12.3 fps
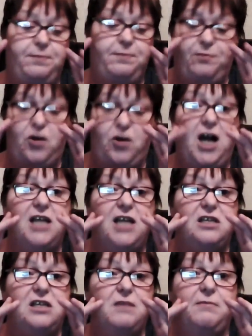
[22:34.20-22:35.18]
rise
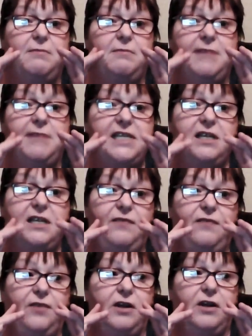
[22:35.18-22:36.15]
massive.
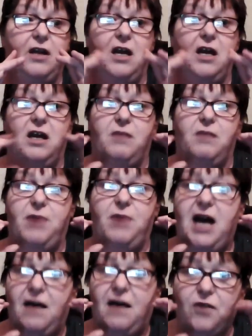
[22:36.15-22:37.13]
But
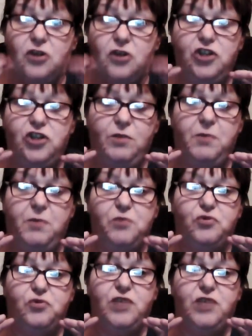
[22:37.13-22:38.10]
I've gone to my
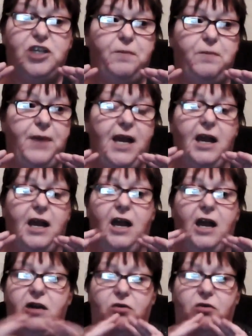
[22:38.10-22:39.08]
mum's recipe,
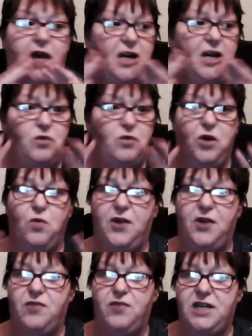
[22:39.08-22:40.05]
and I don't know
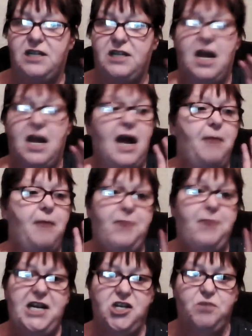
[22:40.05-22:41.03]
whether it's I'm
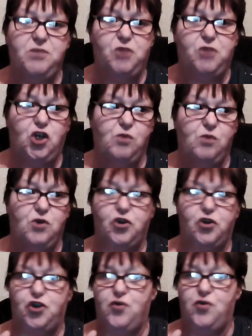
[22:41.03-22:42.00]
beating them too
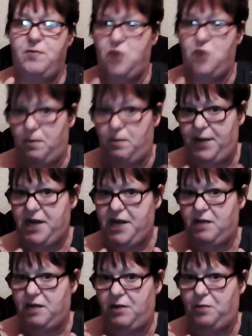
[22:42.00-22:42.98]
much or I'm not
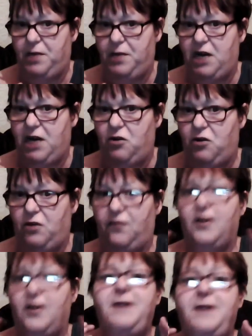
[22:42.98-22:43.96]
beating them enough.
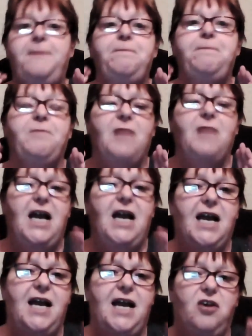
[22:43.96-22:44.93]
I
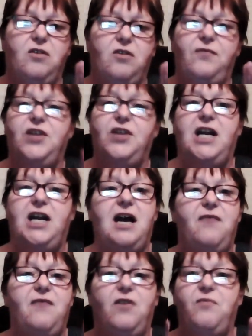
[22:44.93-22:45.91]
cannot, for the
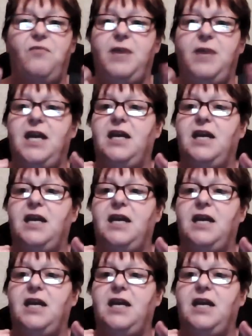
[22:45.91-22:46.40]
life of me,